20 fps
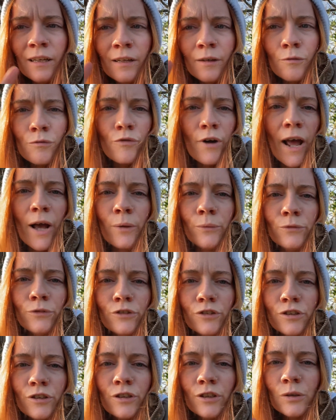
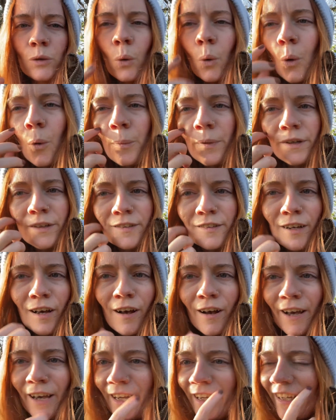round orb in the
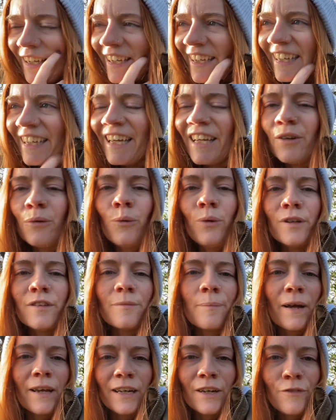sky in all
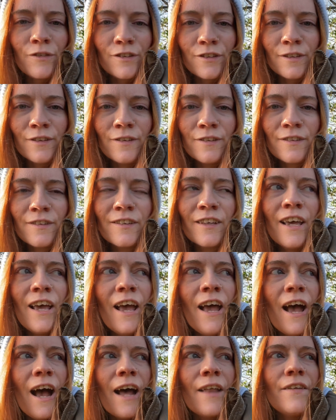its magnificence,
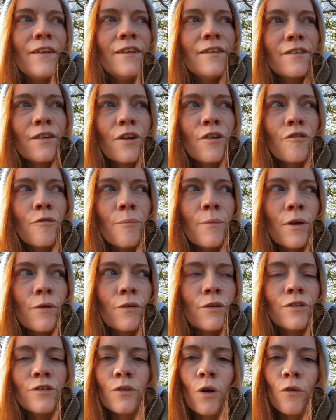and this kind of
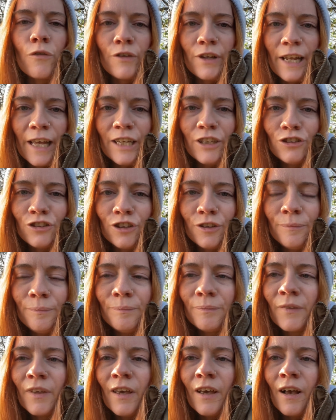mirrors ovulation.
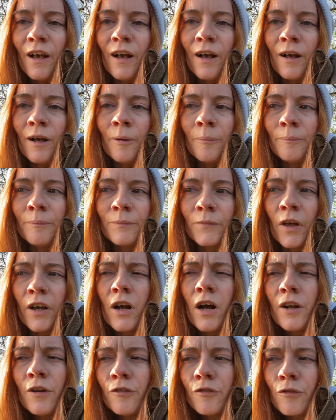I
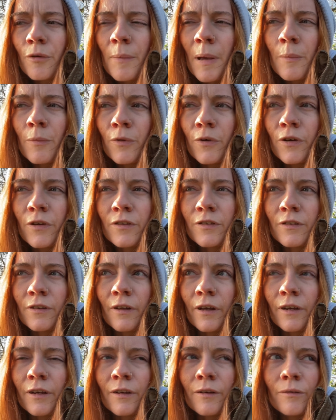kind of remember it as
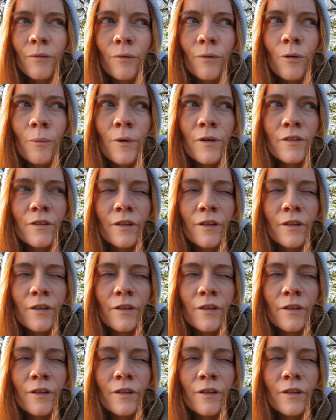like almost